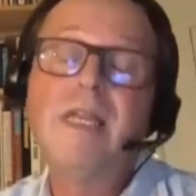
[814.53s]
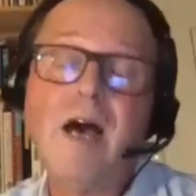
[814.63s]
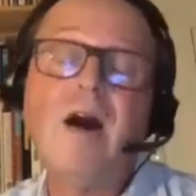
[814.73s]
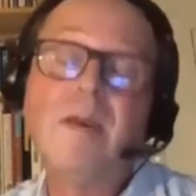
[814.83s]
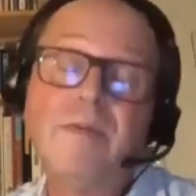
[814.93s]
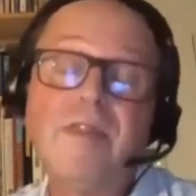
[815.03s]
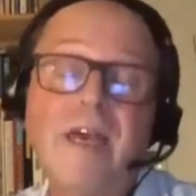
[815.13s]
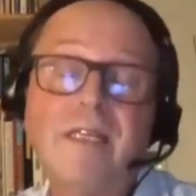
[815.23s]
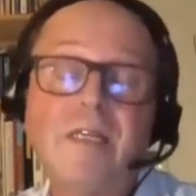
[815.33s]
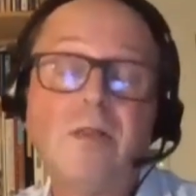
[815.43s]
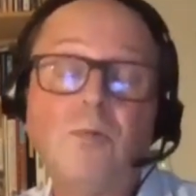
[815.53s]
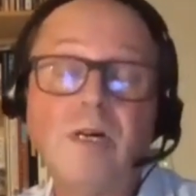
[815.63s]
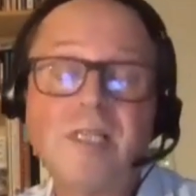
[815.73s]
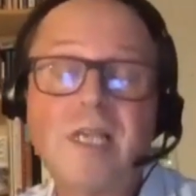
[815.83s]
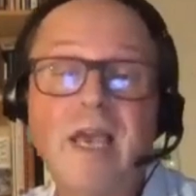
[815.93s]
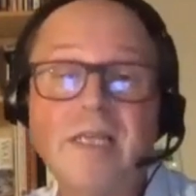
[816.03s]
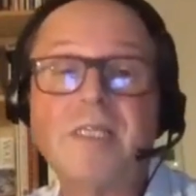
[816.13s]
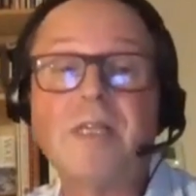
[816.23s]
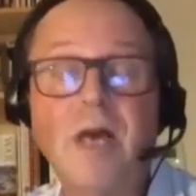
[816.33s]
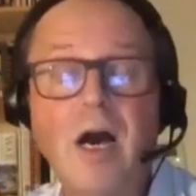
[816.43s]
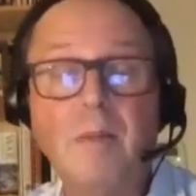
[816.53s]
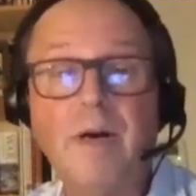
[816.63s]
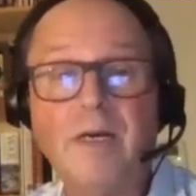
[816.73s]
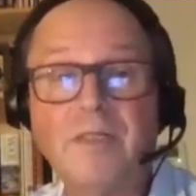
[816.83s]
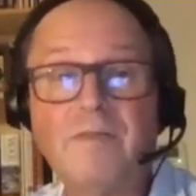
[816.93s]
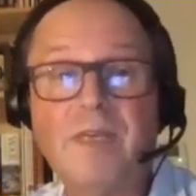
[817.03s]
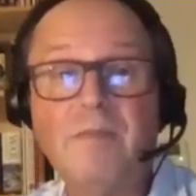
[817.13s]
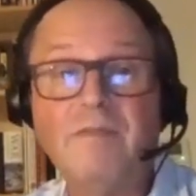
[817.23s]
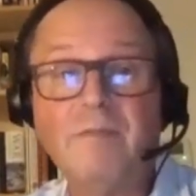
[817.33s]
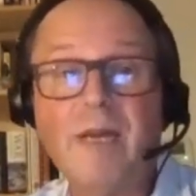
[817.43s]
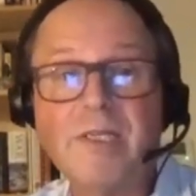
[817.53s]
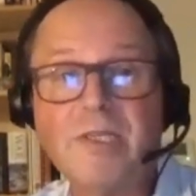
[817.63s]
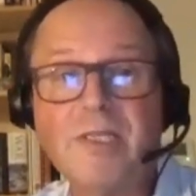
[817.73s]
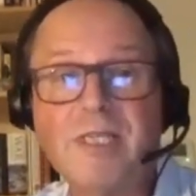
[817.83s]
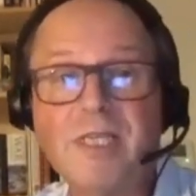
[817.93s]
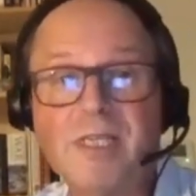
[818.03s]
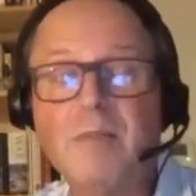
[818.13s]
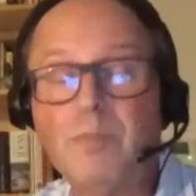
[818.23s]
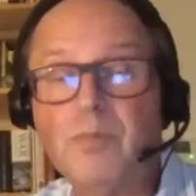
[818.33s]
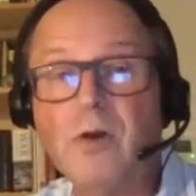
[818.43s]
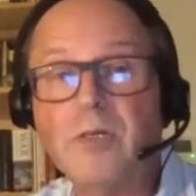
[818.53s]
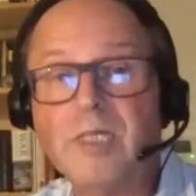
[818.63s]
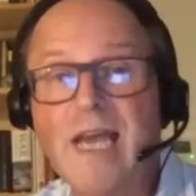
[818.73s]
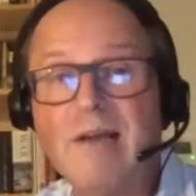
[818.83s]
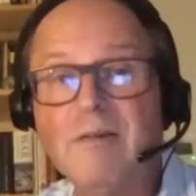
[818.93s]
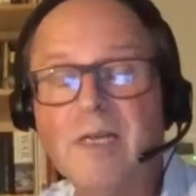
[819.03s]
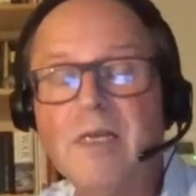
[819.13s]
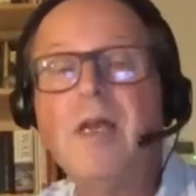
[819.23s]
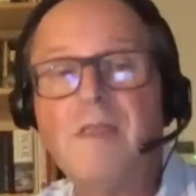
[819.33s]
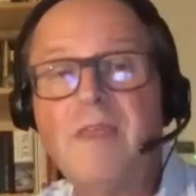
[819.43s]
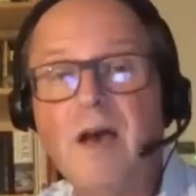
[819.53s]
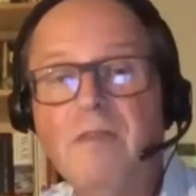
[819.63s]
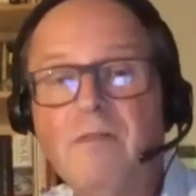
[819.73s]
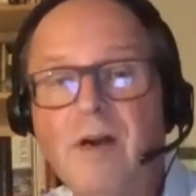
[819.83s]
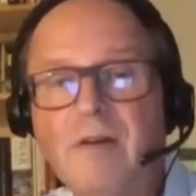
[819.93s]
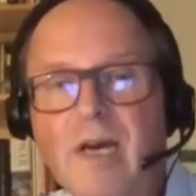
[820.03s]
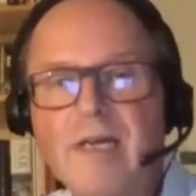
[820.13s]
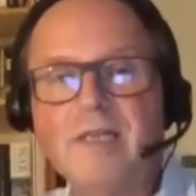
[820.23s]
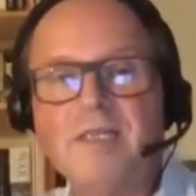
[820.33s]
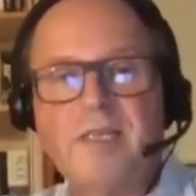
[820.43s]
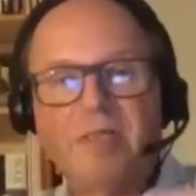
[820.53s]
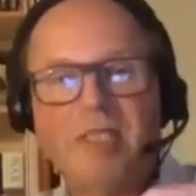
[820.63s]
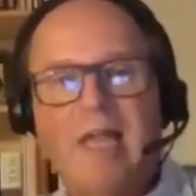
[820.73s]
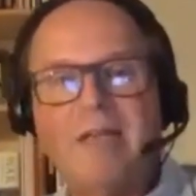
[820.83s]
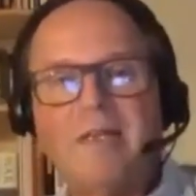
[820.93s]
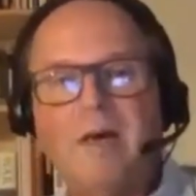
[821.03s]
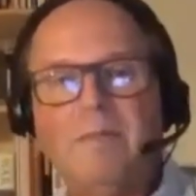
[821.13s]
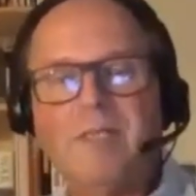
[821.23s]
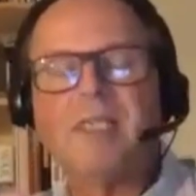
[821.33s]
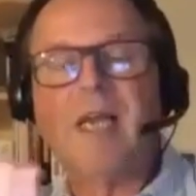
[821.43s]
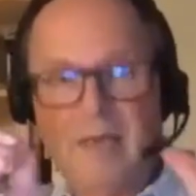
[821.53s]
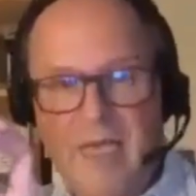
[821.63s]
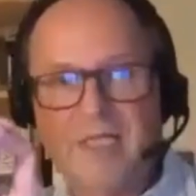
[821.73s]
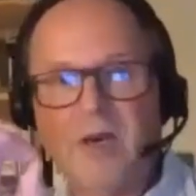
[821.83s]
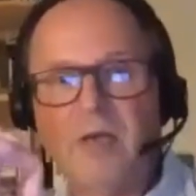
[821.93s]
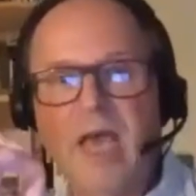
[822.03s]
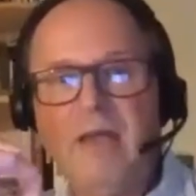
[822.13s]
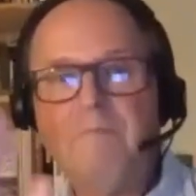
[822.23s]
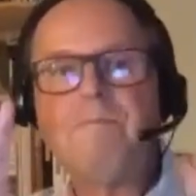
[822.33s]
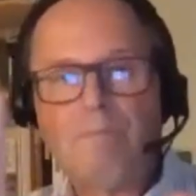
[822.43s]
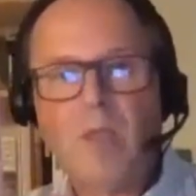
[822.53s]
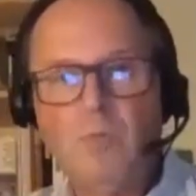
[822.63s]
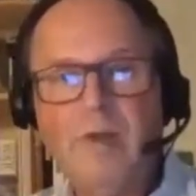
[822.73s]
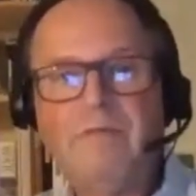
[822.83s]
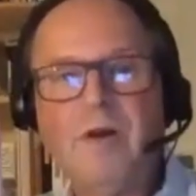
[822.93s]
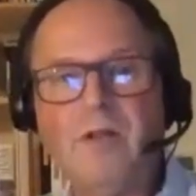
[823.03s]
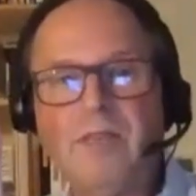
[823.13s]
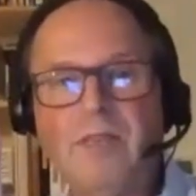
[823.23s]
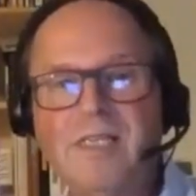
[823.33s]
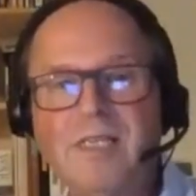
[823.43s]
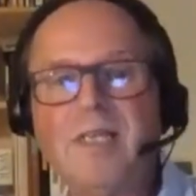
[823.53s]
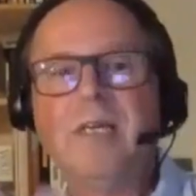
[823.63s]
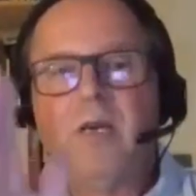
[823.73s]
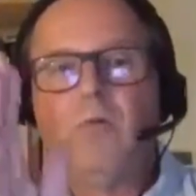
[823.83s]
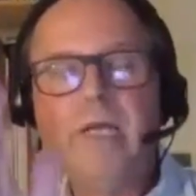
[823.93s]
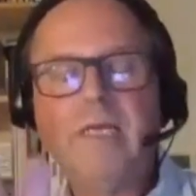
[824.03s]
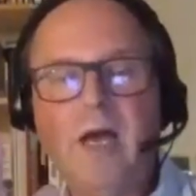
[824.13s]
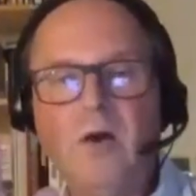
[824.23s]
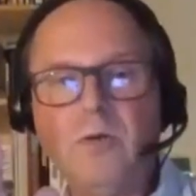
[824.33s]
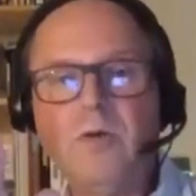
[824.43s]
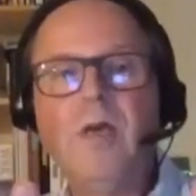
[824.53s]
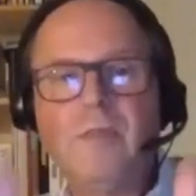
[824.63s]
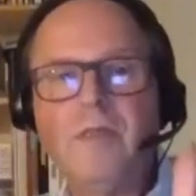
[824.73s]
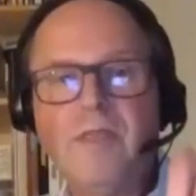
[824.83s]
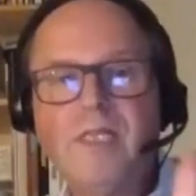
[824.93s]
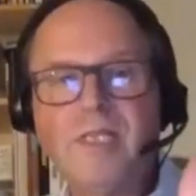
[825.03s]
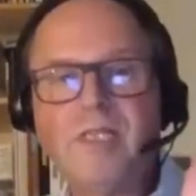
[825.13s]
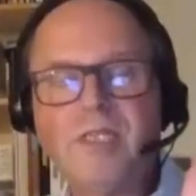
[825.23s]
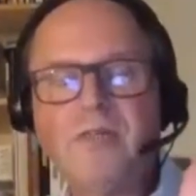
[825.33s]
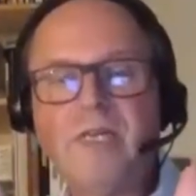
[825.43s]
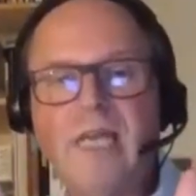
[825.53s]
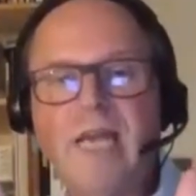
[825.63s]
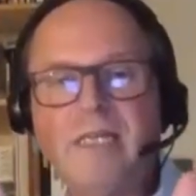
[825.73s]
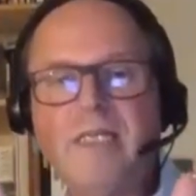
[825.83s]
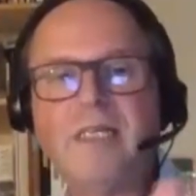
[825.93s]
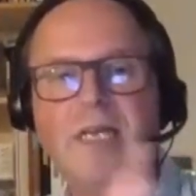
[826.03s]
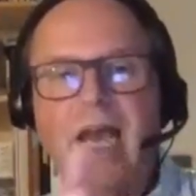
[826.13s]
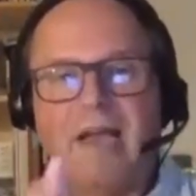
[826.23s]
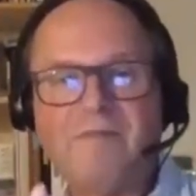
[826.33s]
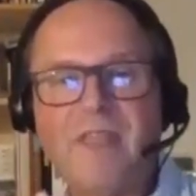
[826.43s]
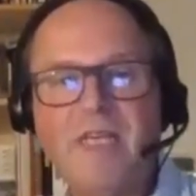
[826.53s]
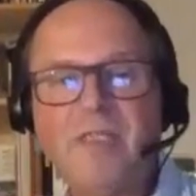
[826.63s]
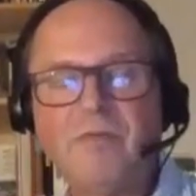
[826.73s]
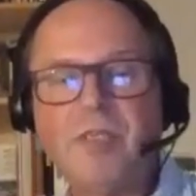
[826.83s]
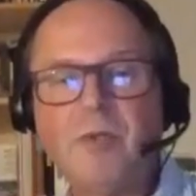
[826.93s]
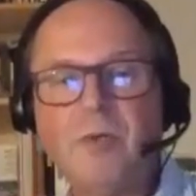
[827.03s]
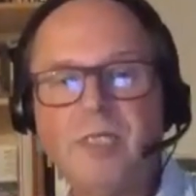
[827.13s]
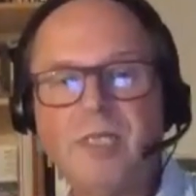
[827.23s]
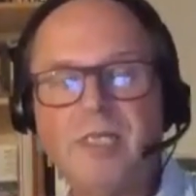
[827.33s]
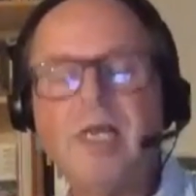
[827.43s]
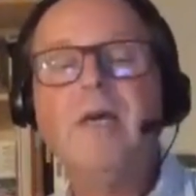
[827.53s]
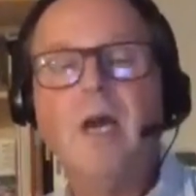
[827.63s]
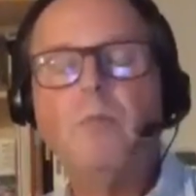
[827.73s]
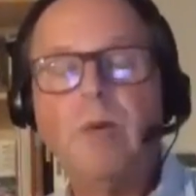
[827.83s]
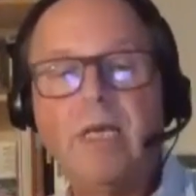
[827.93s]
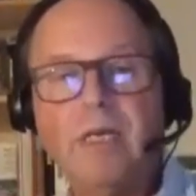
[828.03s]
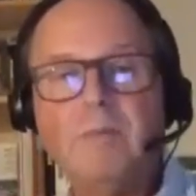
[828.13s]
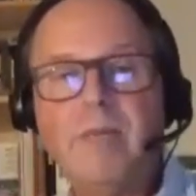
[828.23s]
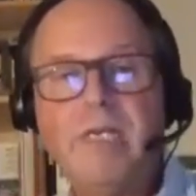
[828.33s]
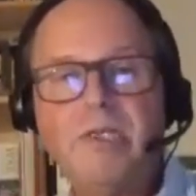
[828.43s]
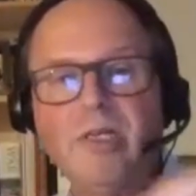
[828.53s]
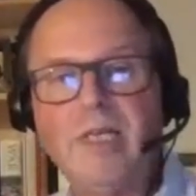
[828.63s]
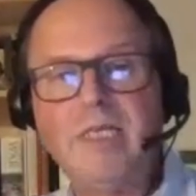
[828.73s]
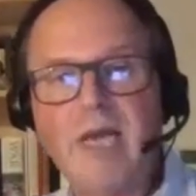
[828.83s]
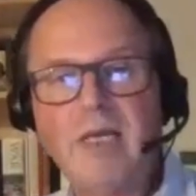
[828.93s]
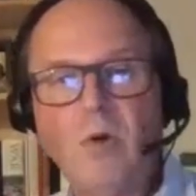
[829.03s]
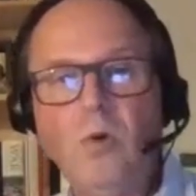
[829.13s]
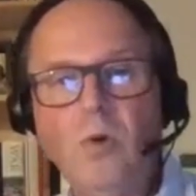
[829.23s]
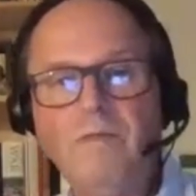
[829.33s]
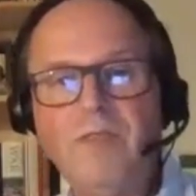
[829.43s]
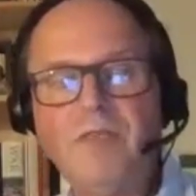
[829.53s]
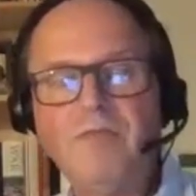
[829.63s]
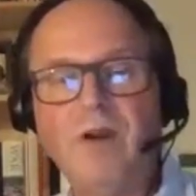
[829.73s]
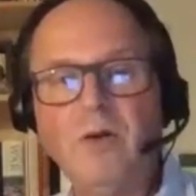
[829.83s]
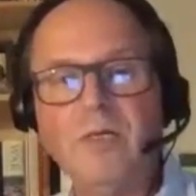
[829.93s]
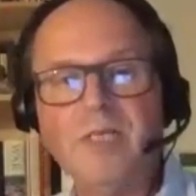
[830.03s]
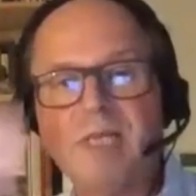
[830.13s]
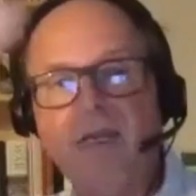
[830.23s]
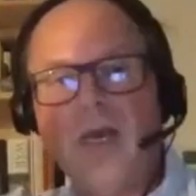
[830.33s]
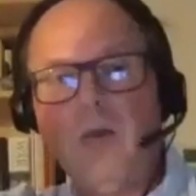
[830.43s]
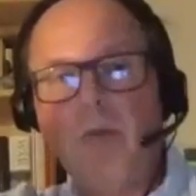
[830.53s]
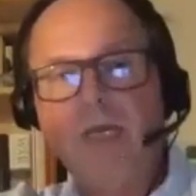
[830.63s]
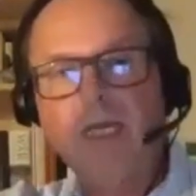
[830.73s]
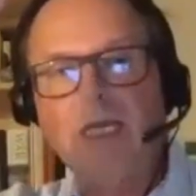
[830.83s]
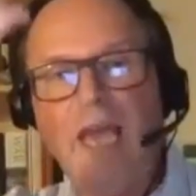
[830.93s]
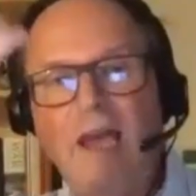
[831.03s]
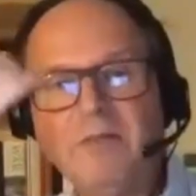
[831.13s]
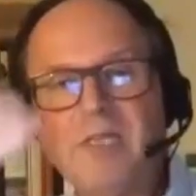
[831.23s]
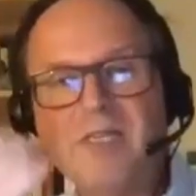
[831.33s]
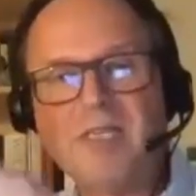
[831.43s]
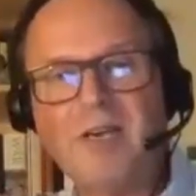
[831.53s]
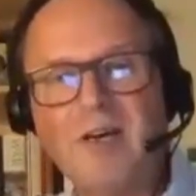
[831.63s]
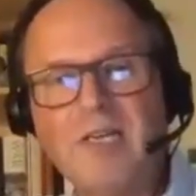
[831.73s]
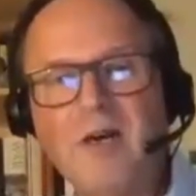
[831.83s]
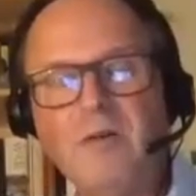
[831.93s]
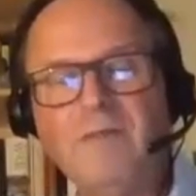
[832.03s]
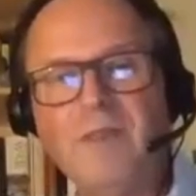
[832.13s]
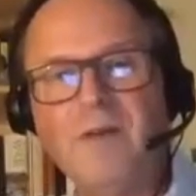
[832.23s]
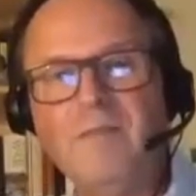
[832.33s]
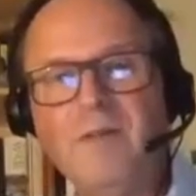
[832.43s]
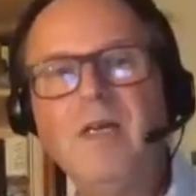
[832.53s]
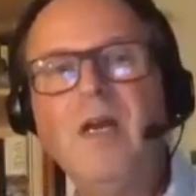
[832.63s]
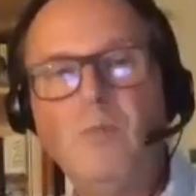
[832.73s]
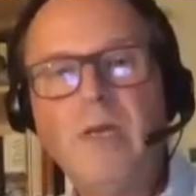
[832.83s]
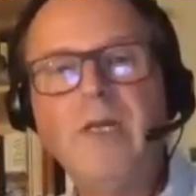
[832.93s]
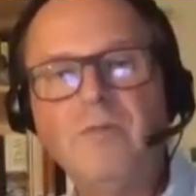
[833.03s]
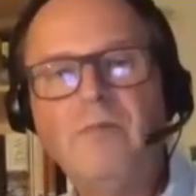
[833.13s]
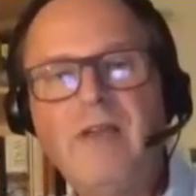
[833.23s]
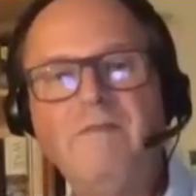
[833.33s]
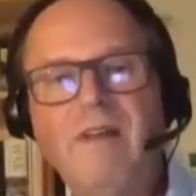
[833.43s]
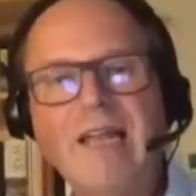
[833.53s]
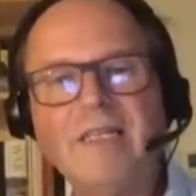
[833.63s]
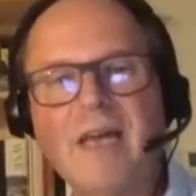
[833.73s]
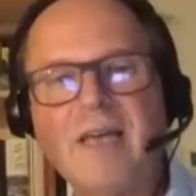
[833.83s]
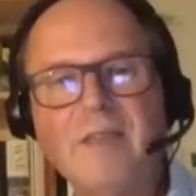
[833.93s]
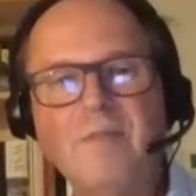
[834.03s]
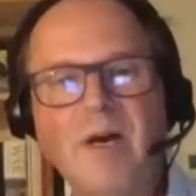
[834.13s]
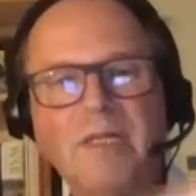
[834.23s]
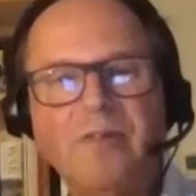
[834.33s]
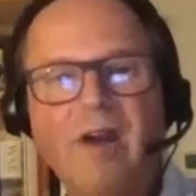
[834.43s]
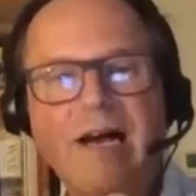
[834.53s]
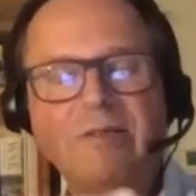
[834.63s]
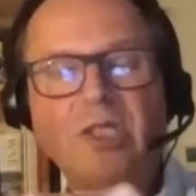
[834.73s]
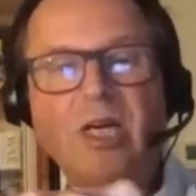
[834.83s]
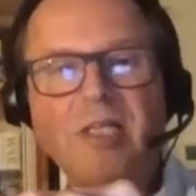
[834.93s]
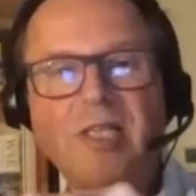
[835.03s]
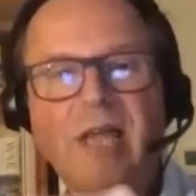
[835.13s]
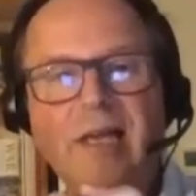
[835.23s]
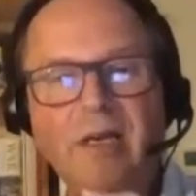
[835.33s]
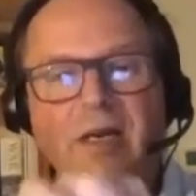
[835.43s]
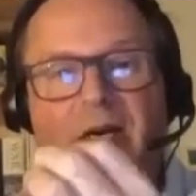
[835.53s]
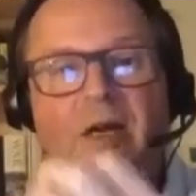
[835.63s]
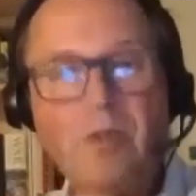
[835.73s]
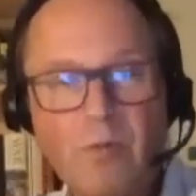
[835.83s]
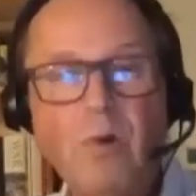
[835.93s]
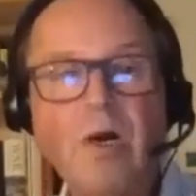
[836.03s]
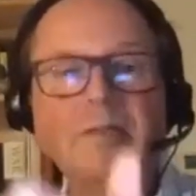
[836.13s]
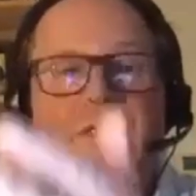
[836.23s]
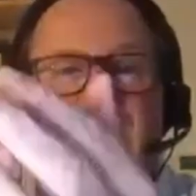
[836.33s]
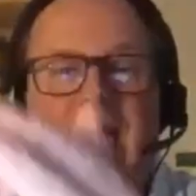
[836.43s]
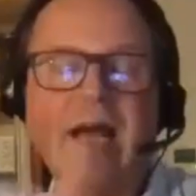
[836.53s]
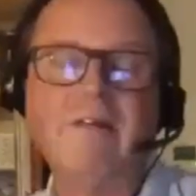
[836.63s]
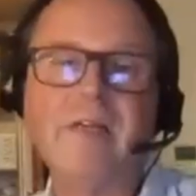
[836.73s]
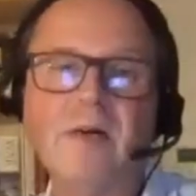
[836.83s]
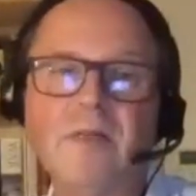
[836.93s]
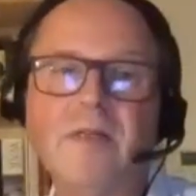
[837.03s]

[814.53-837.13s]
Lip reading: a hypothetical worst case that our part of the information system broke down, the other RIRs could stand up and say, it's okay, we've got this. We know that this discrete entity has these resources, and we can immediately take all of these ROAs and we can countersign over them. We can revalidate them under our trust anchor. The world can carry on.